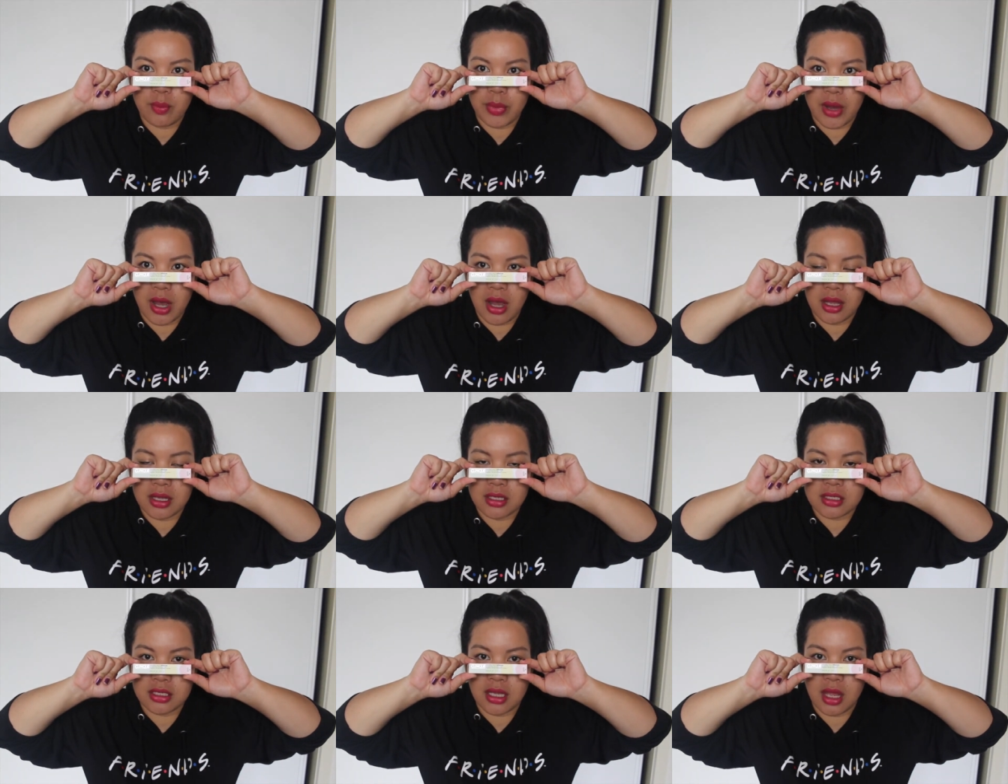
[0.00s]

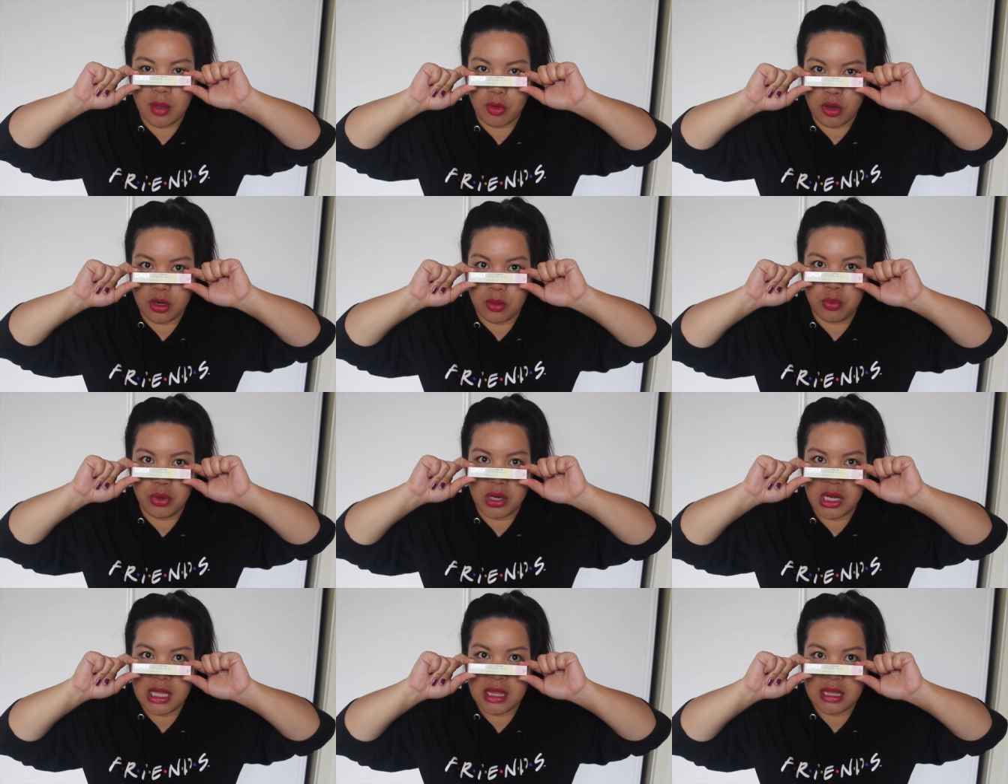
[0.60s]
but I'm going to
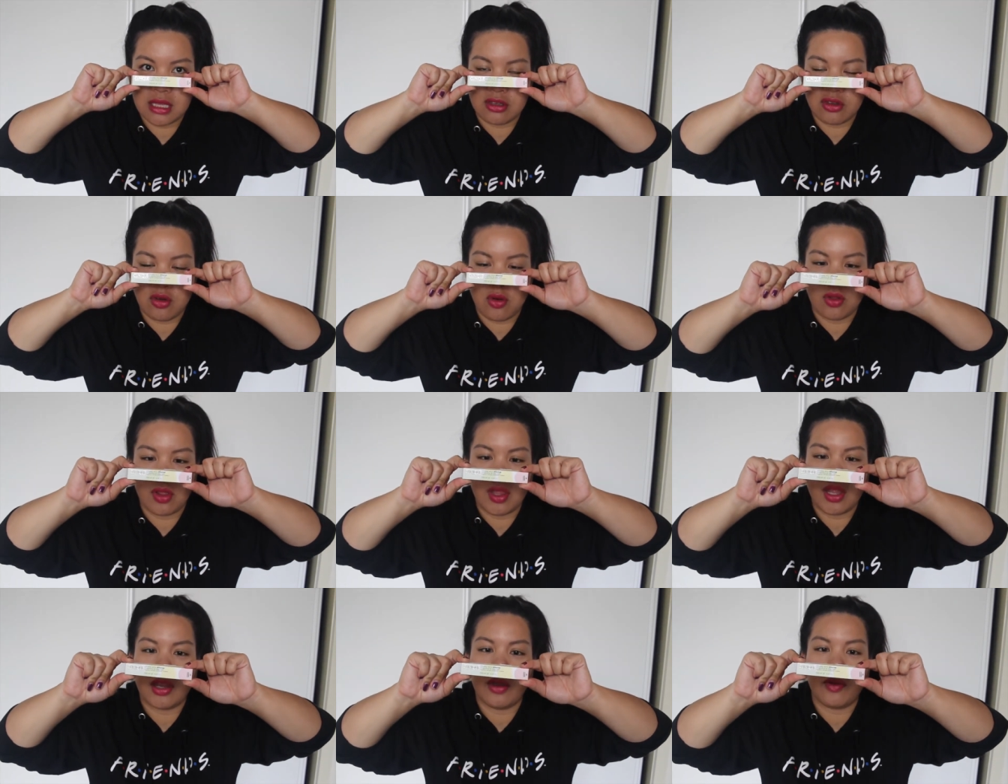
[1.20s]
put it in this
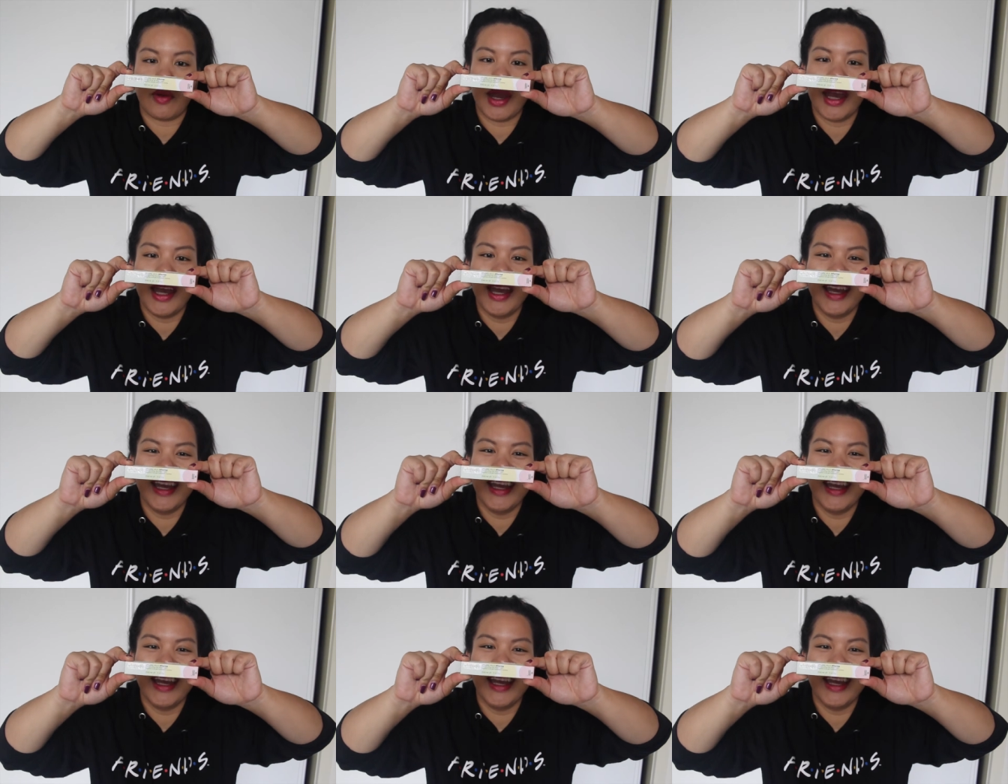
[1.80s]
haul anyway.